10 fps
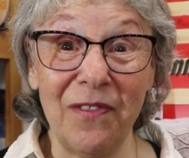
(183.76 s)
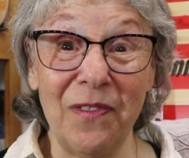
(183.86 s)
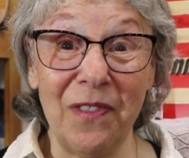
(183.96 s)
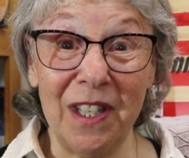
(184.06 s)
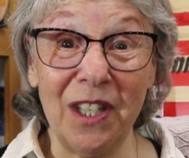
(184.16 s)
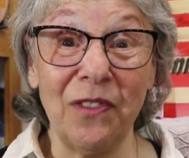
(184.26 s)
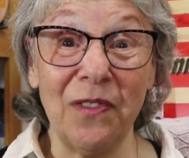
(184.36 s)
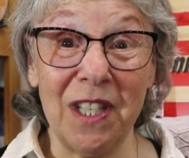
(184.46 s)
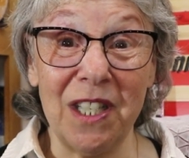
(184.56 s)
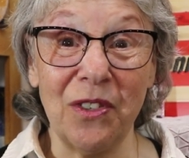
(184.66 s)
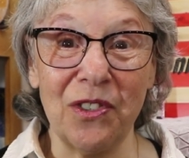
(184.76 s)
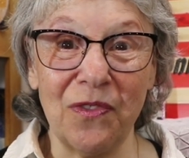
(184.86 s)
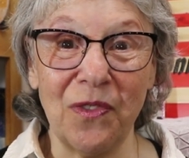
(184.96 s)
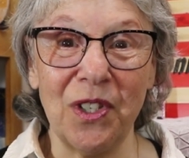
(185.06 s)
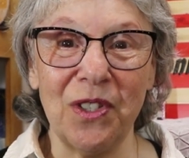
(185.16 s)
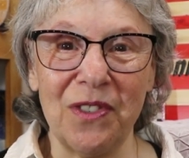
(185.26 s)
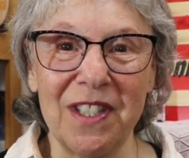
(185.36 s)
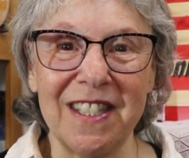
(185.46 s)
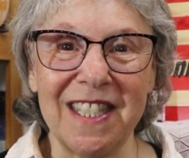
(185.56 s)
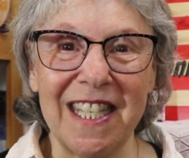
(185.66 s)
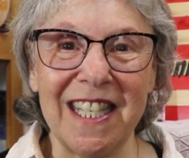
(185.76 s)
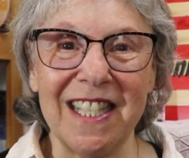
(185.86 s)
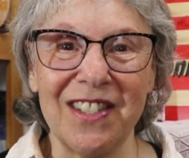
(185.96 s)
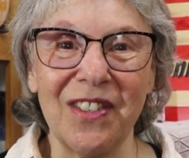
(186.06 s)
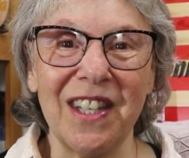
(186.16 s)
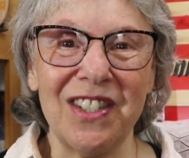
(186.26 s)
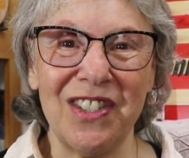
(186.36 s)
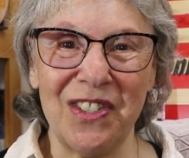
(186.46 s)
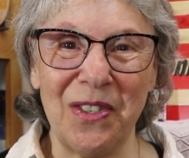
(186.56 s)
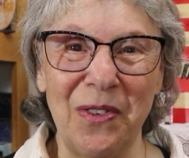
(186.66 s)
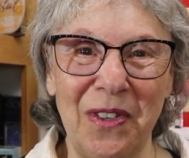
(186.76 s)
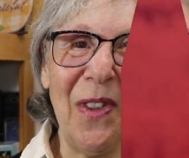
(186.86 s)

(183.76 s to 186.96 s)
of little videos for you to see, so let's just go to